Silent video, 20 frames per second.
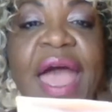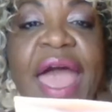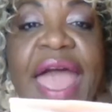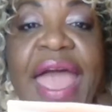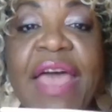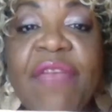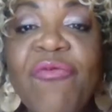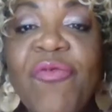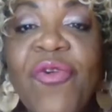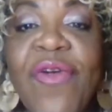
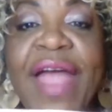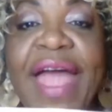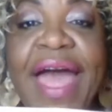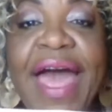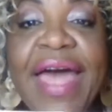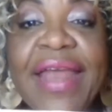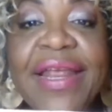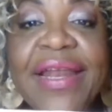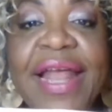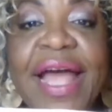And for
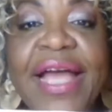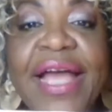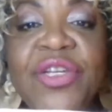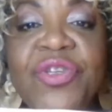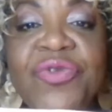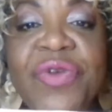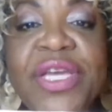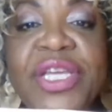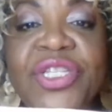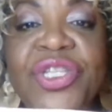added
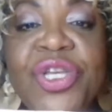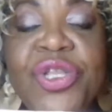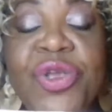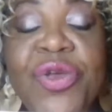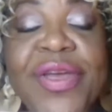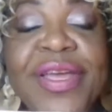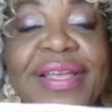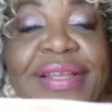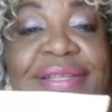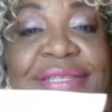hydration,
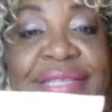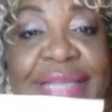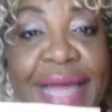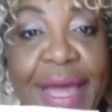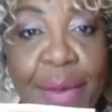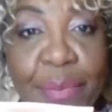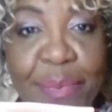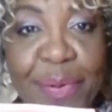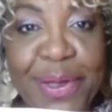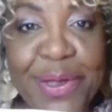you can
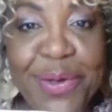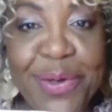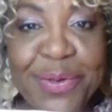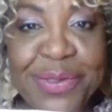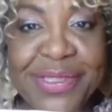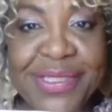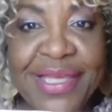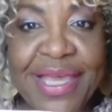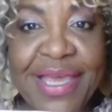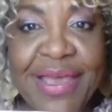dampen your
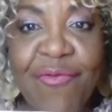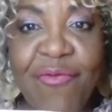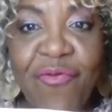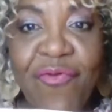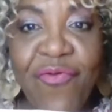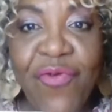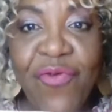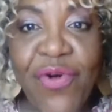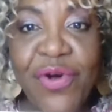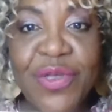skin
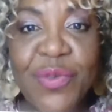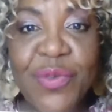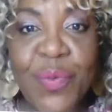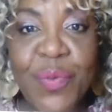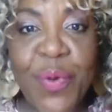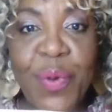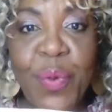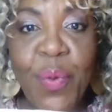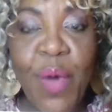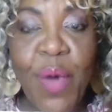first
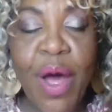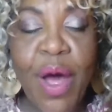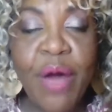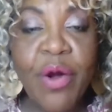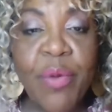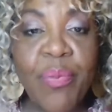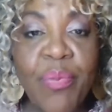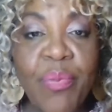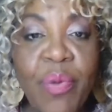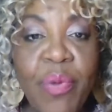with
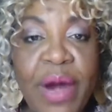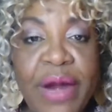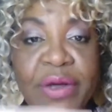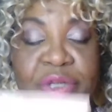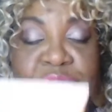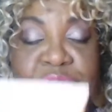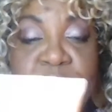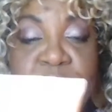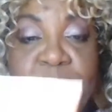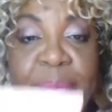water prior
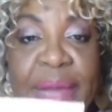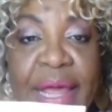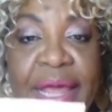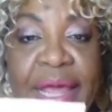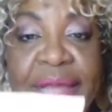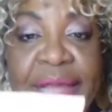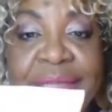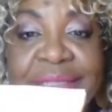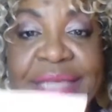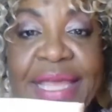to
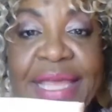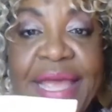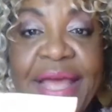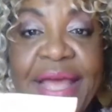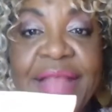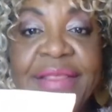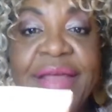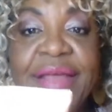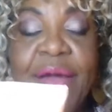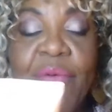applying to
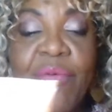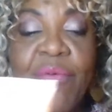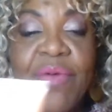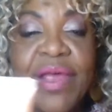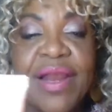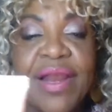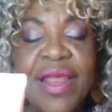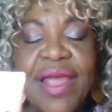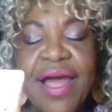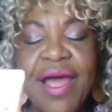get that
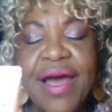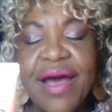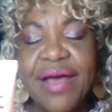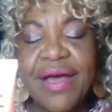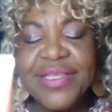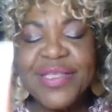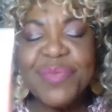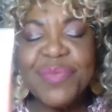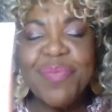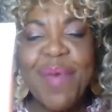really ah,
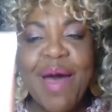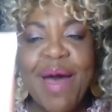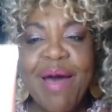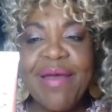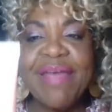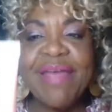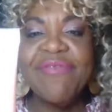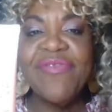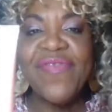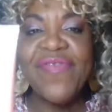spa
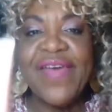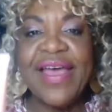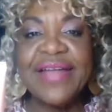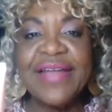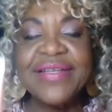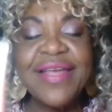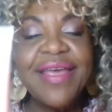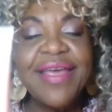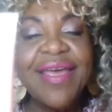effect.